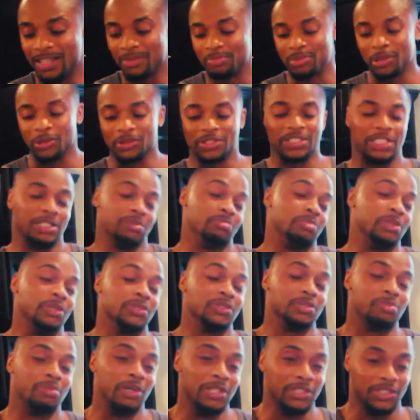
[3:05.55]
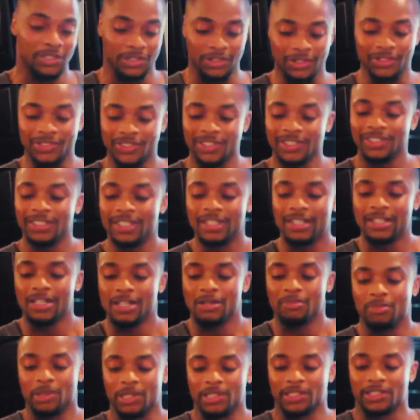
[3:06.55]
Protein builds muscles,
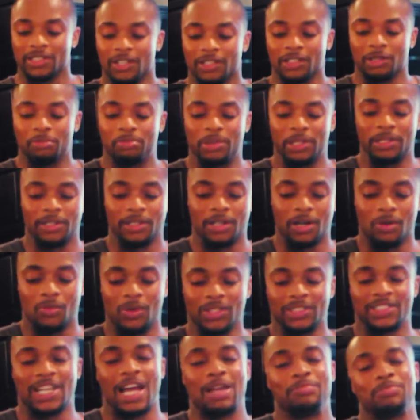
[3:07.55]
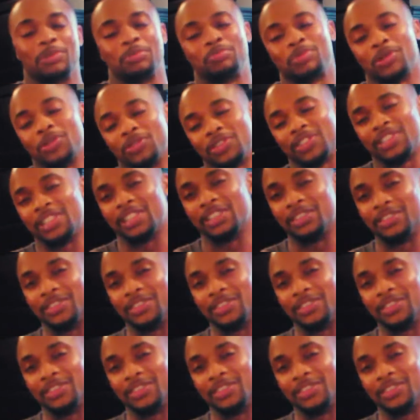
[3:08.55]
but it's all dependent on what type of protein.